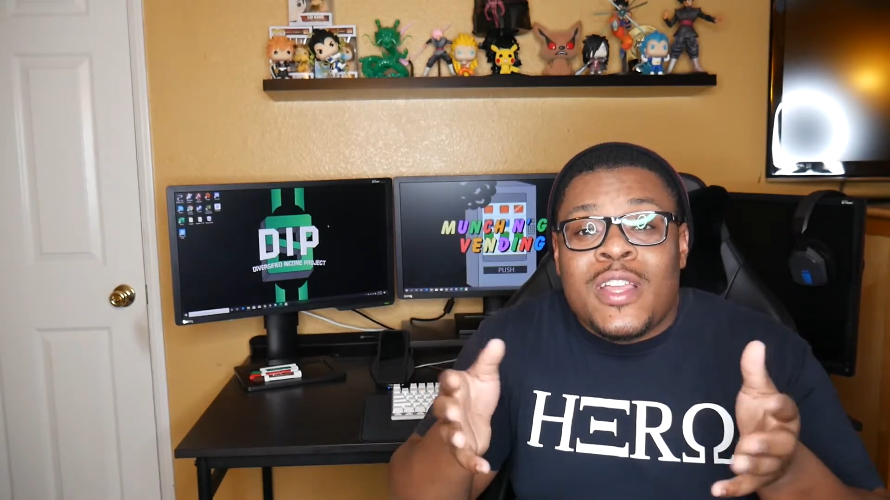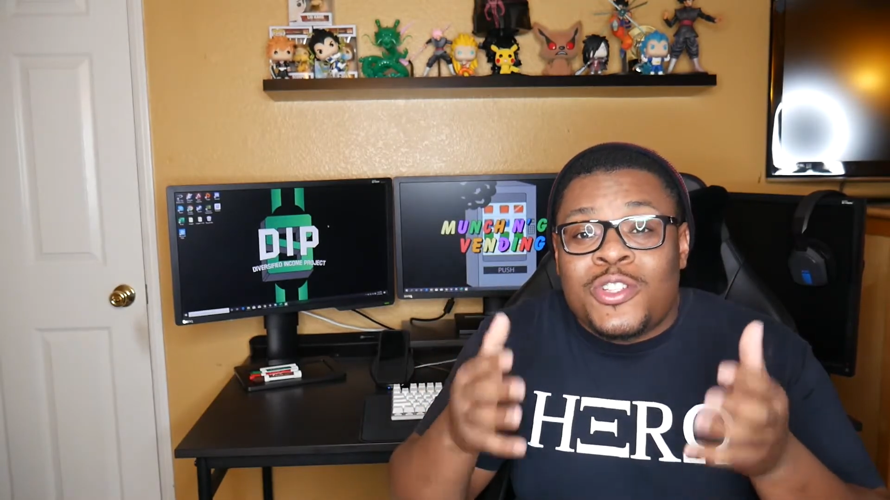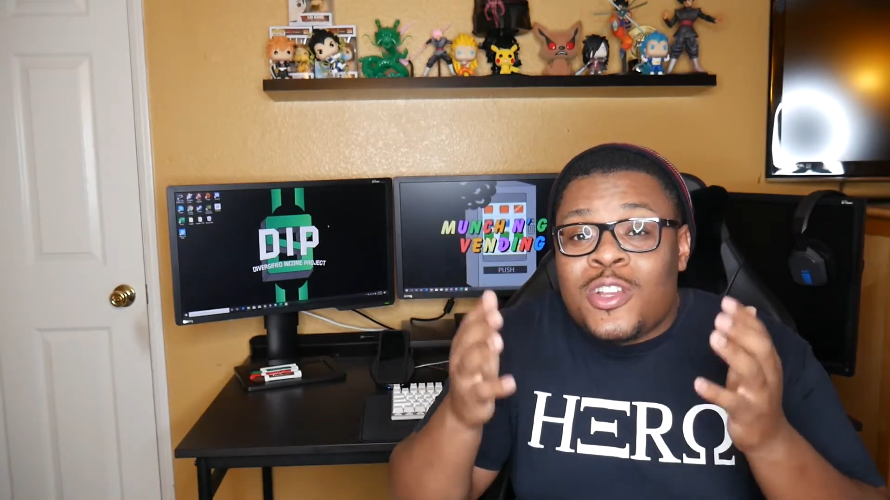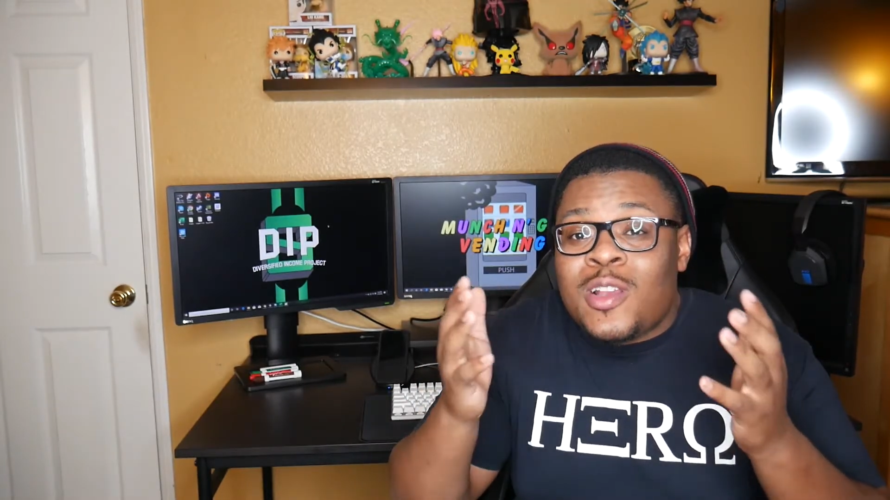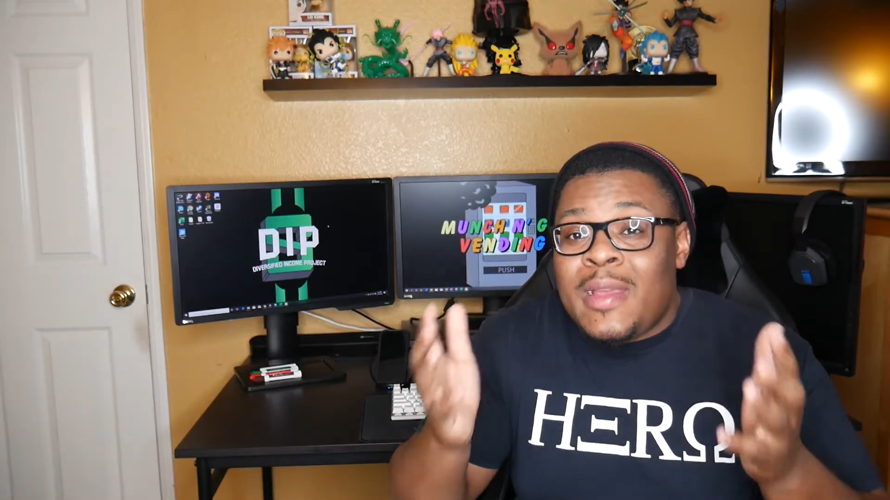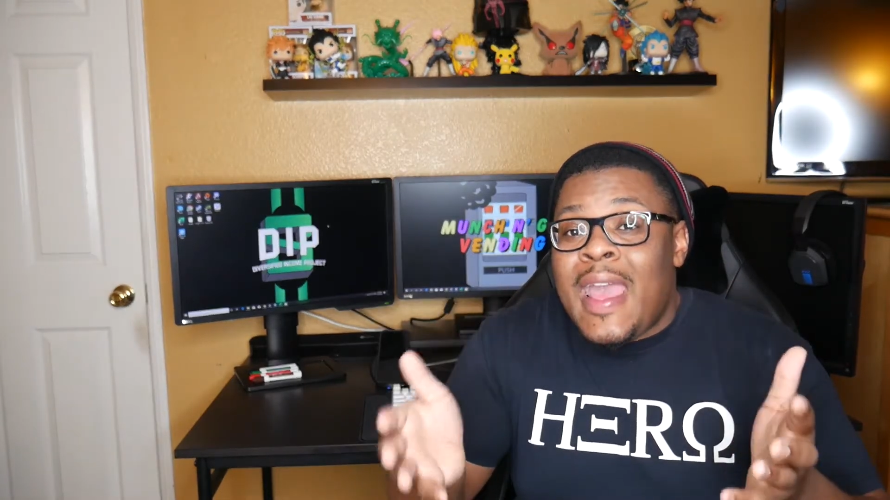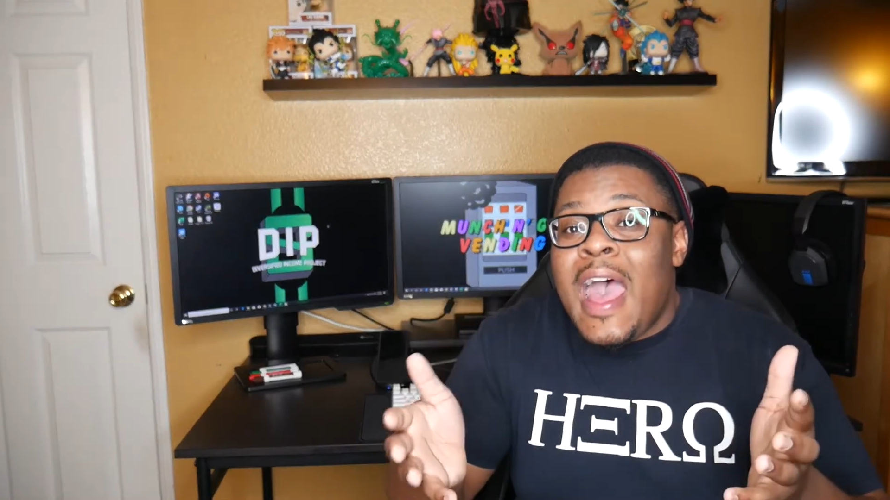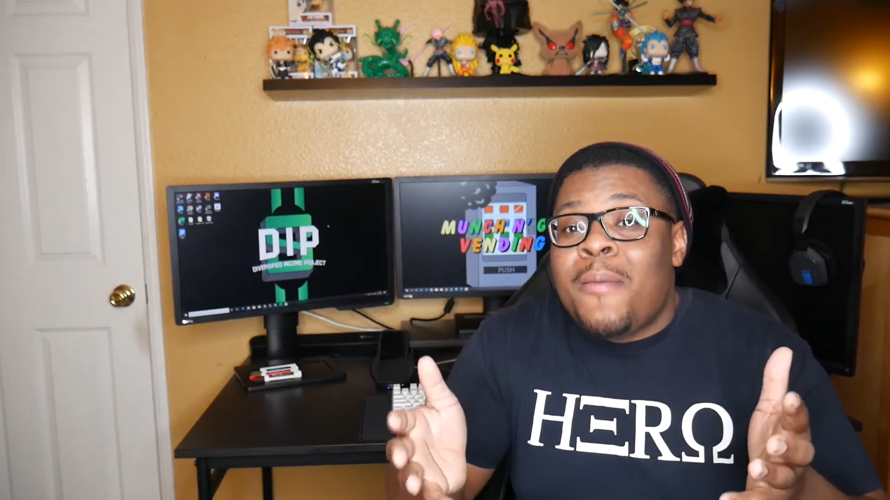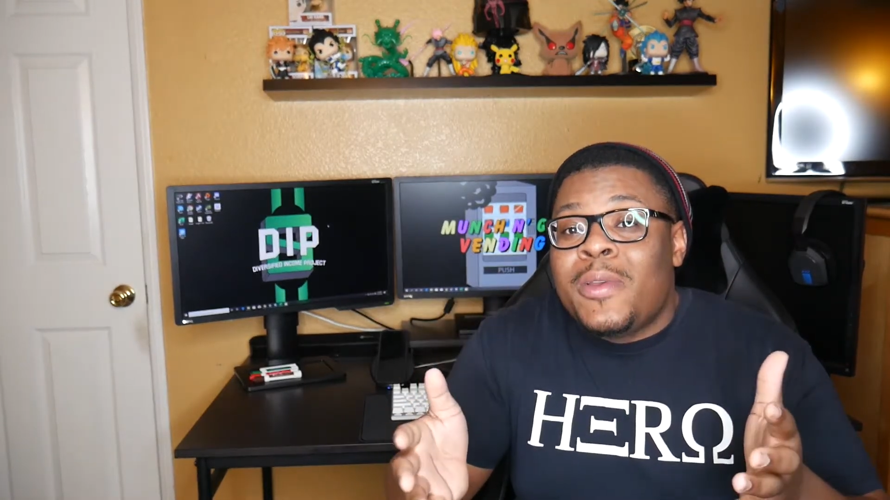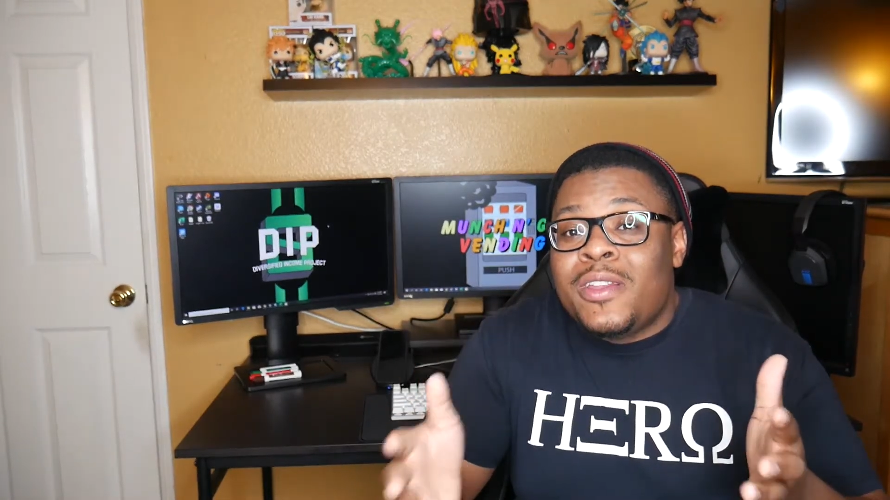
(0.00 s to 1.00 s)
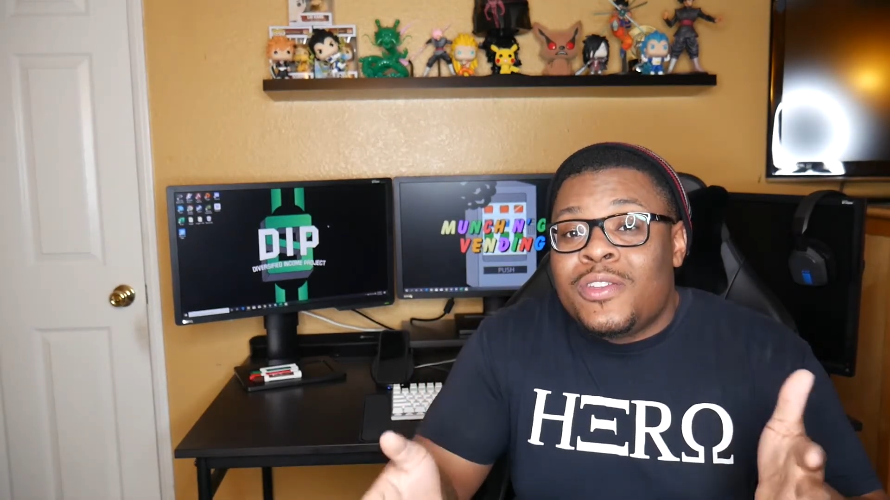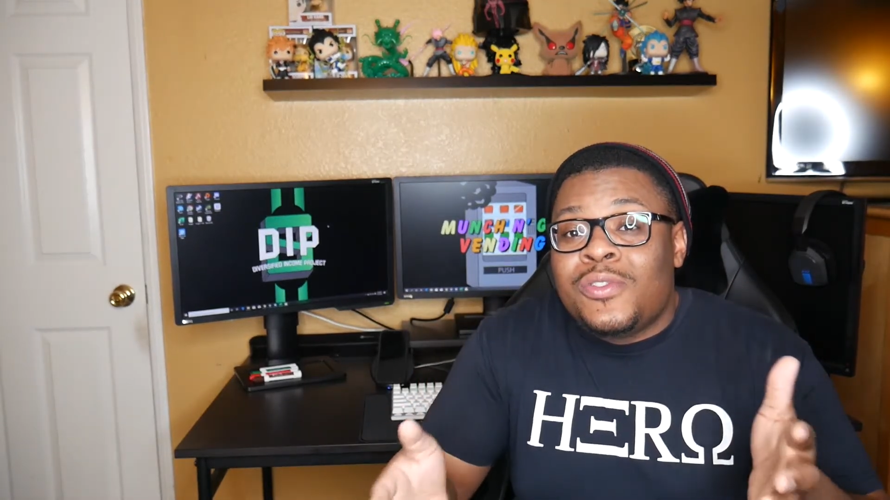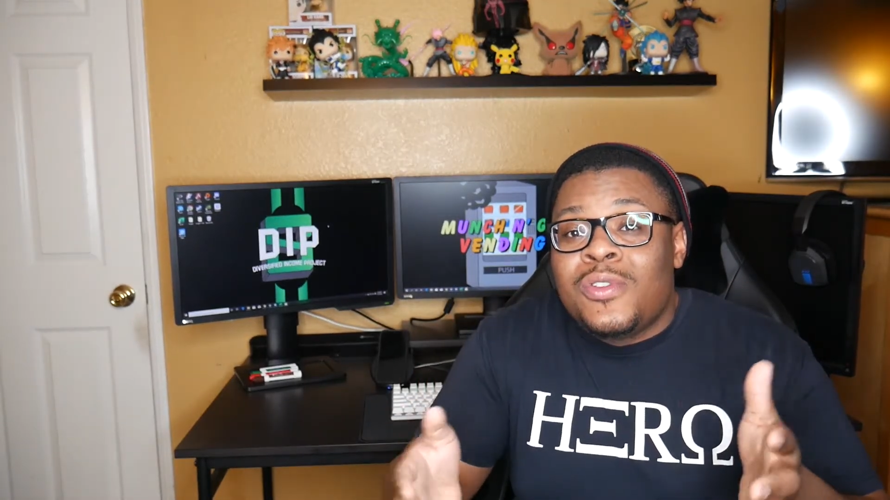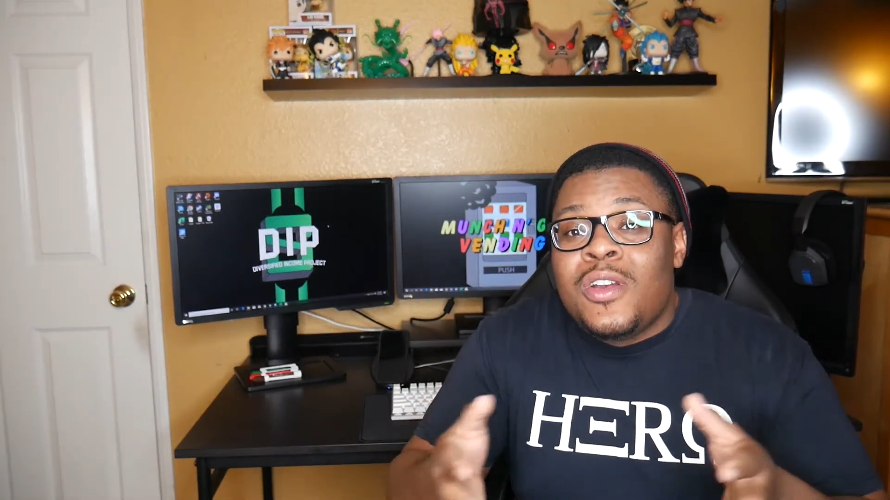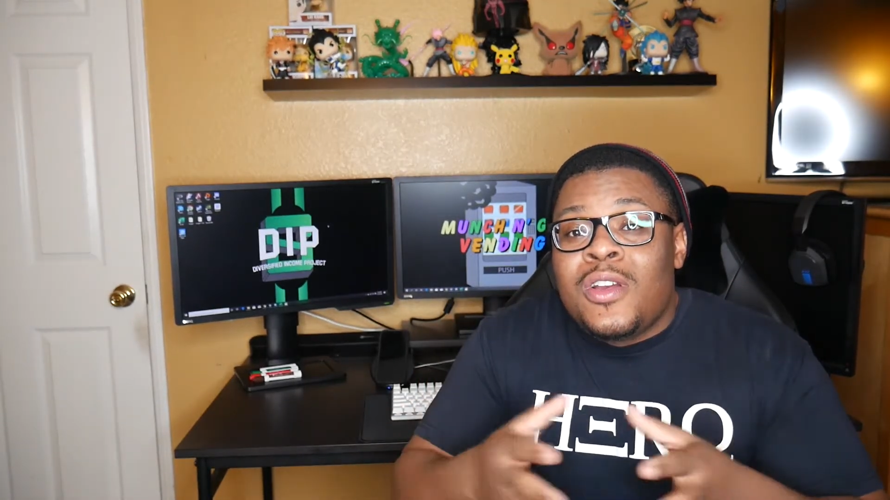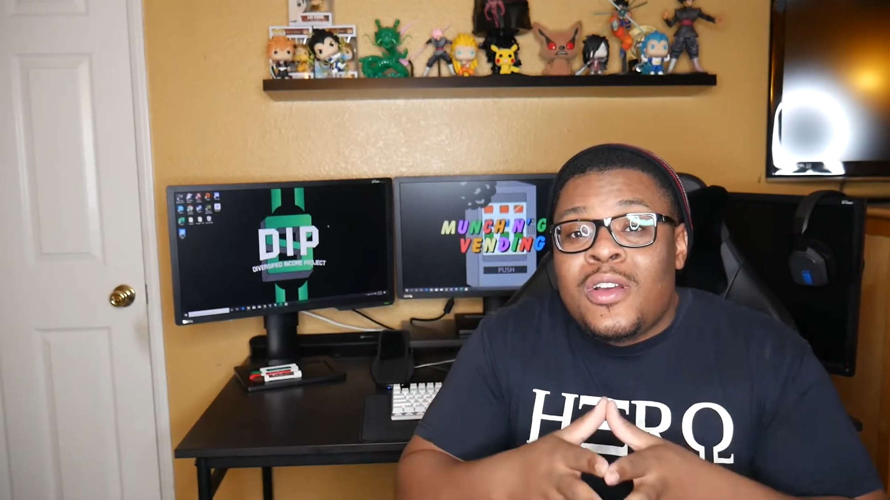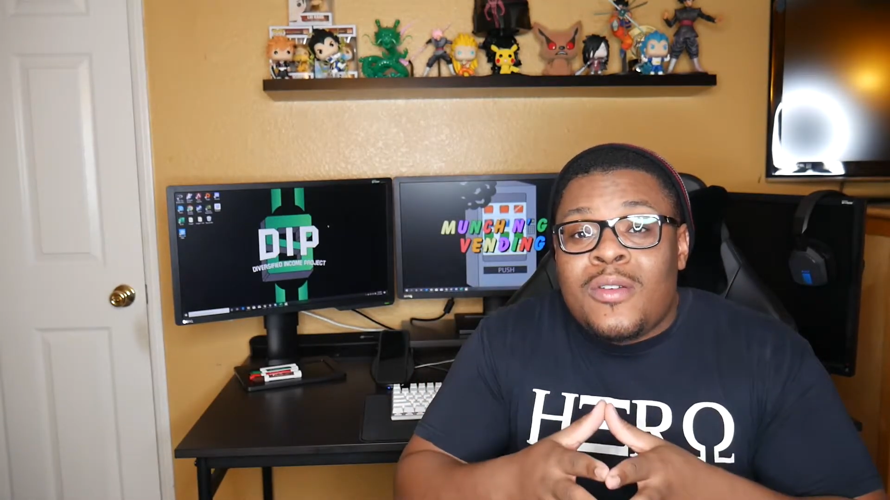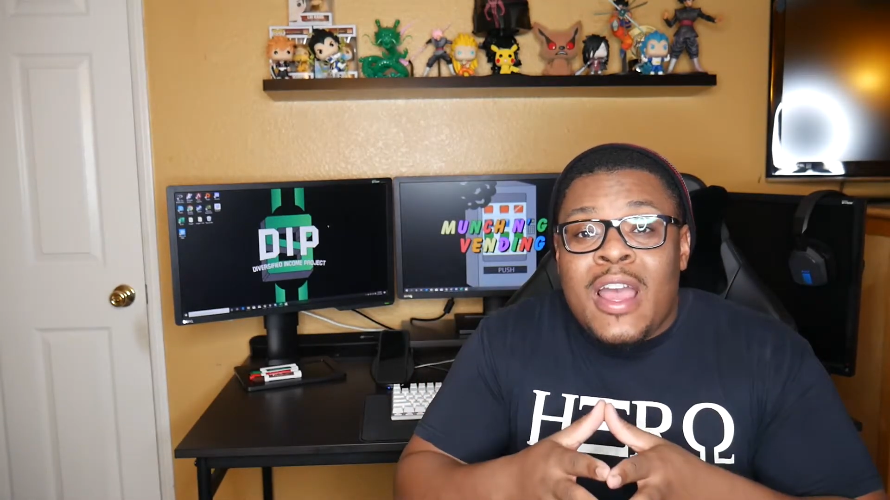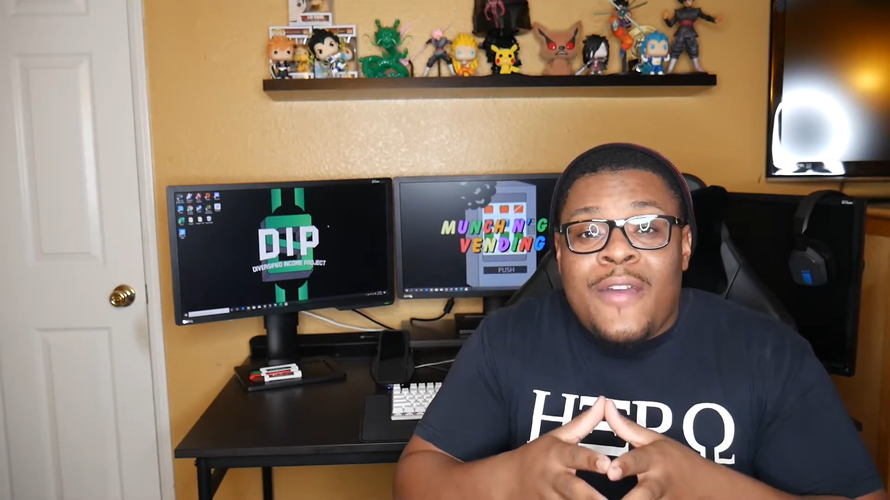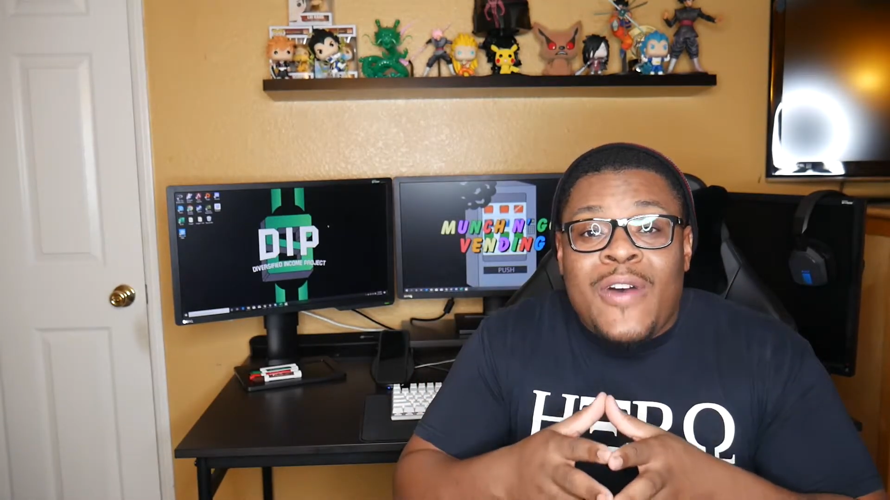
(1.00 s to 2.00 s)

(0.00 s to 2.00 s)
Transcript: that you're gonna be happy to do, right?